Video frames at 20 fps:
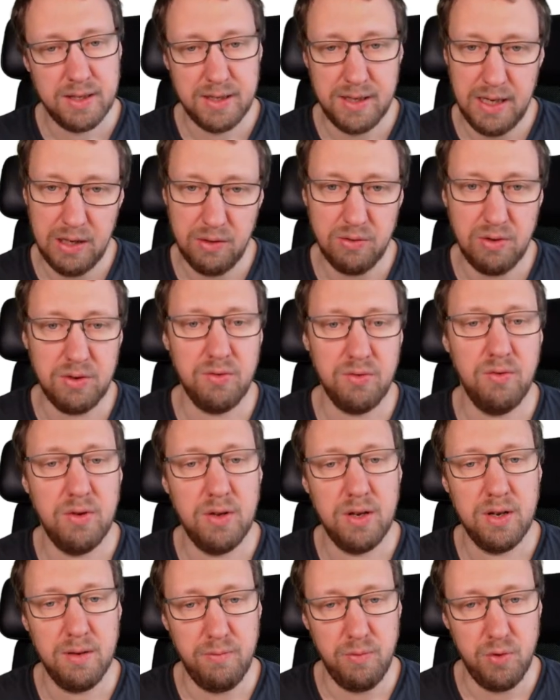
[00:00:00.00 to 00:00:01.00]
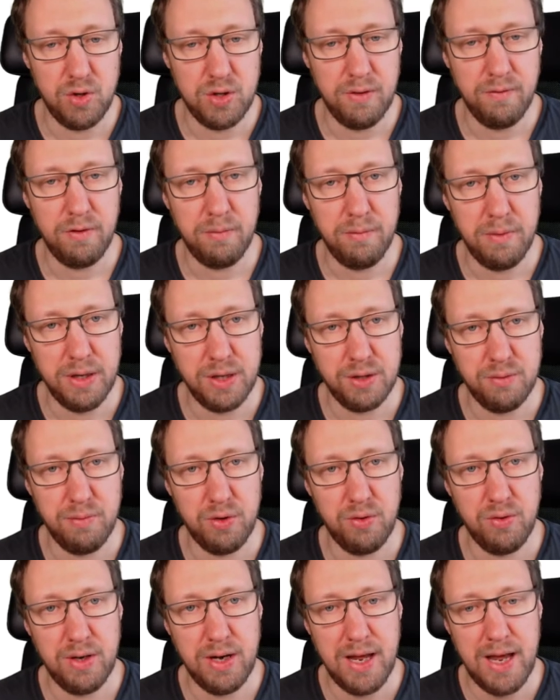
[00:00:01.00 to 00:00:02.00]
equal to the mutual information
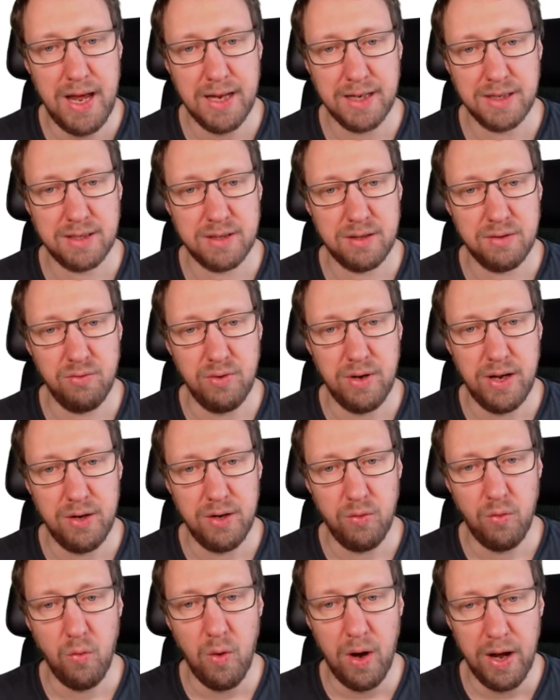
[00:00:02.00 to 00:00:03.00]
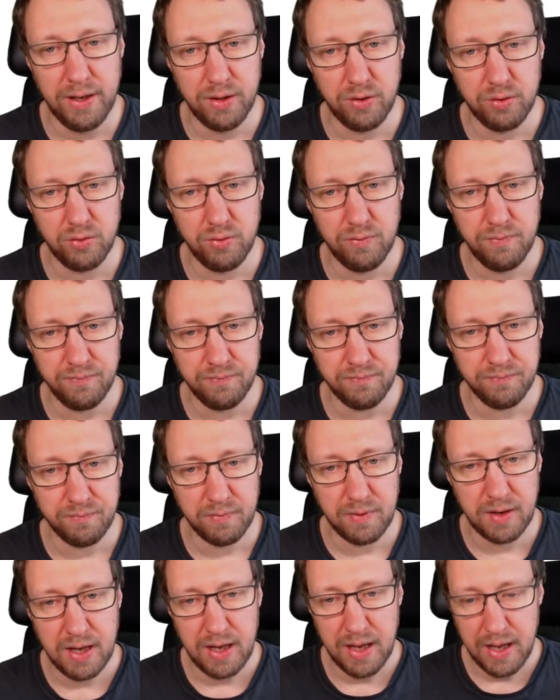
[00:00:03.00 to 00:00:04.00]
between X2 and Y2,
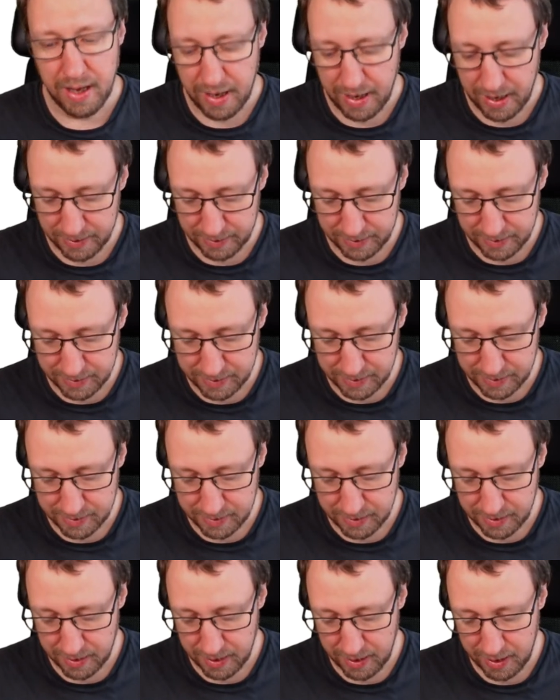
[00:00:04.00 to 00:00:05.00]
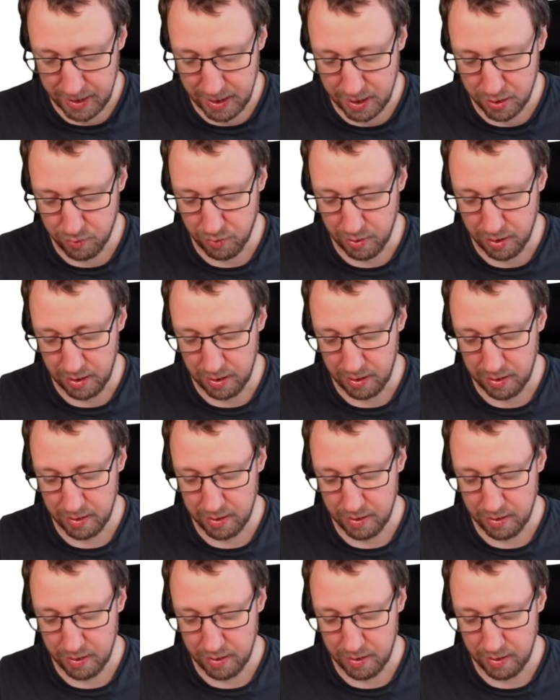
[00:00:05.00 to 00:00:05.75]
and this is equal